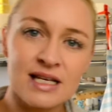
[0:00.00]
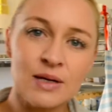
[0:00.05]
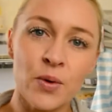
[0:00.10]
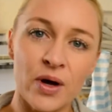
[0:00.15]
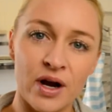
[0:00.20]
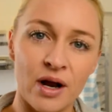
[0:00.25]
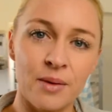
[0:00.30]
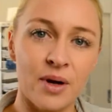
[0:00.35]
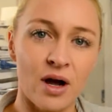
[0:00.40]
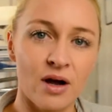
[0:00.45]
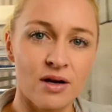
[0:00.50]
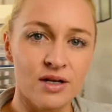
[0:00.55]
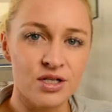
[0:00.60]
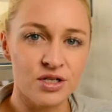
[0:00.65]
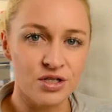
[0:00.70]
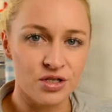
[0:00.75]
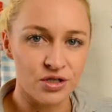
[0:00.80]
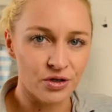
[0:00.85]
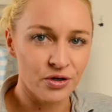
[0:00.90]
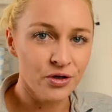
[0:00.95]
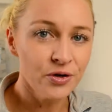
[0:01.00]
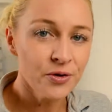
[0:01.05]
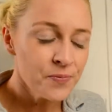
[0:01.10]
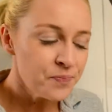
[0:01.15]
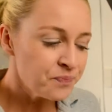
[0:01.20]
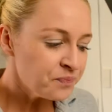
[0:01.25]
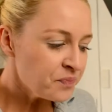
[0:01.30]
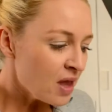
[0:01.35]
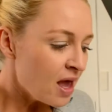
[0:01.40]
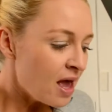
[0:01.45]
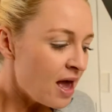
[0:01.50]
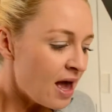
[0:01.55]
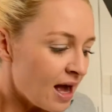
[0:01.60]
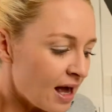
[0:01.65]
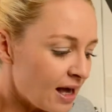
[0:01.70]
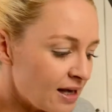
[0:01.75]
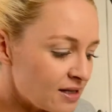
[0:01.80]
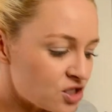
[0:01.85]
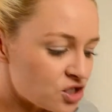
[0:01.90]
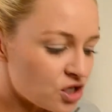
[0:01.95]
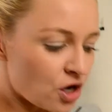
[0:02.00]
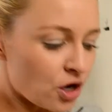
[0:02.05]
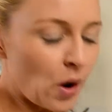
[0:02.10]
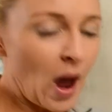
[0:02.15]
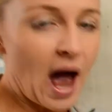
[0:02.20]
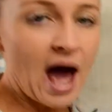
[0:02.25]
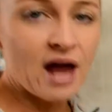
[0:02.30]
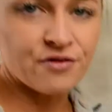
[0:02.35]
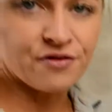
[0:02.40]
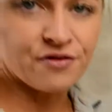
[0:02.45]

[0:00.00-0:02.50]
what I'm going to do is show you how to